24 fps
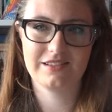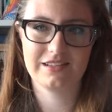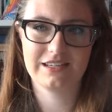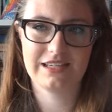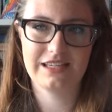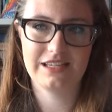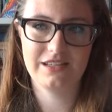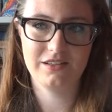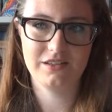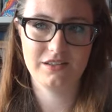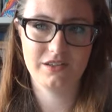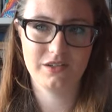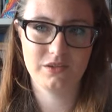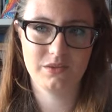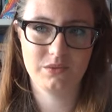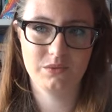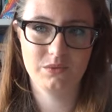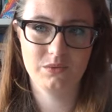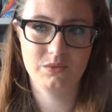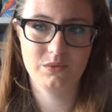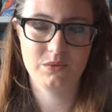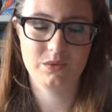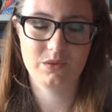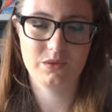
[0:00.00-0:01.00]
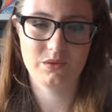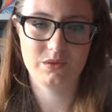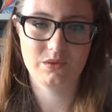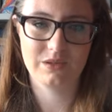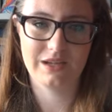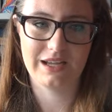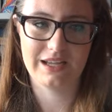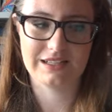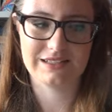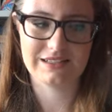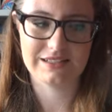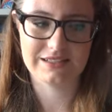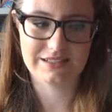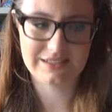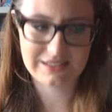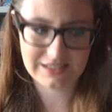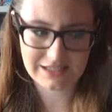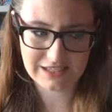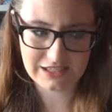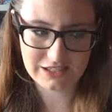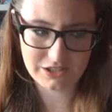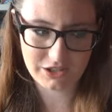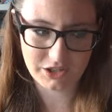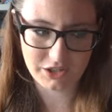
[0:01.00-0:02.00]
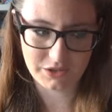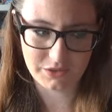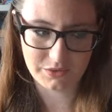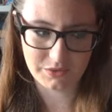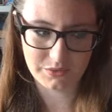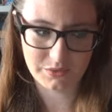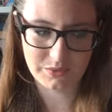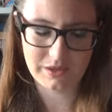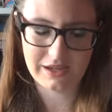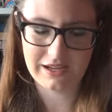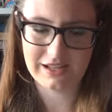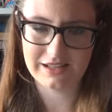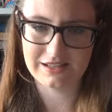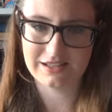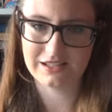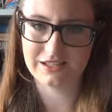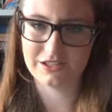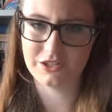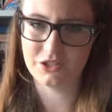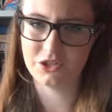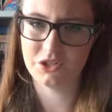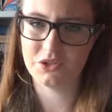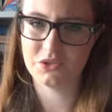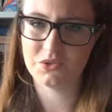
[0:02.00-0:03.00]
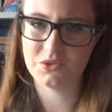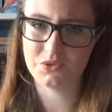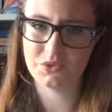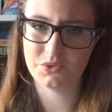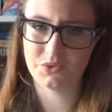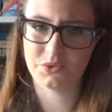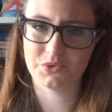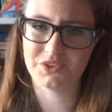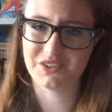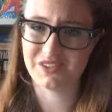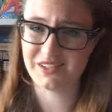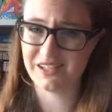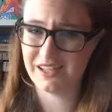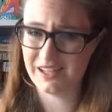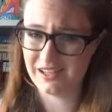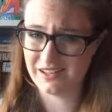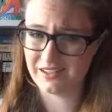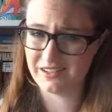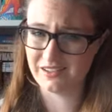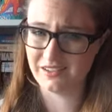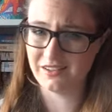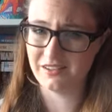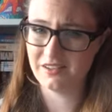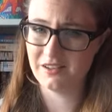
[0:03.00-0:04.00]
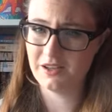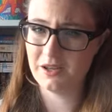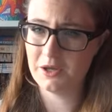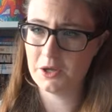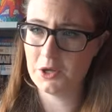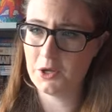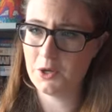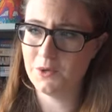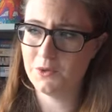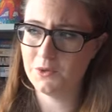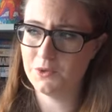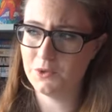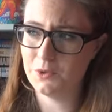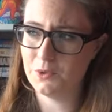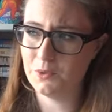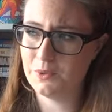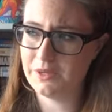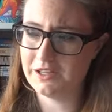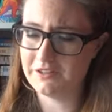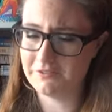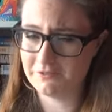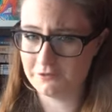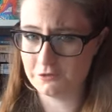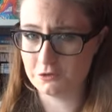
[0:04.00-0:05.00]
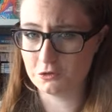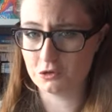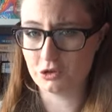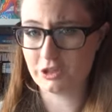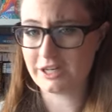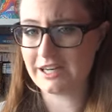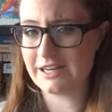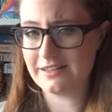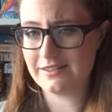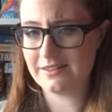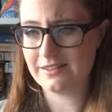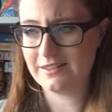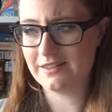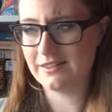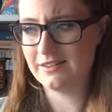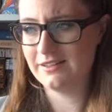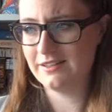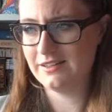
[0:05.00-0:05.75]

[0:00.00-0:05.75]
kill you and skin you, and then use your skin to infiltrate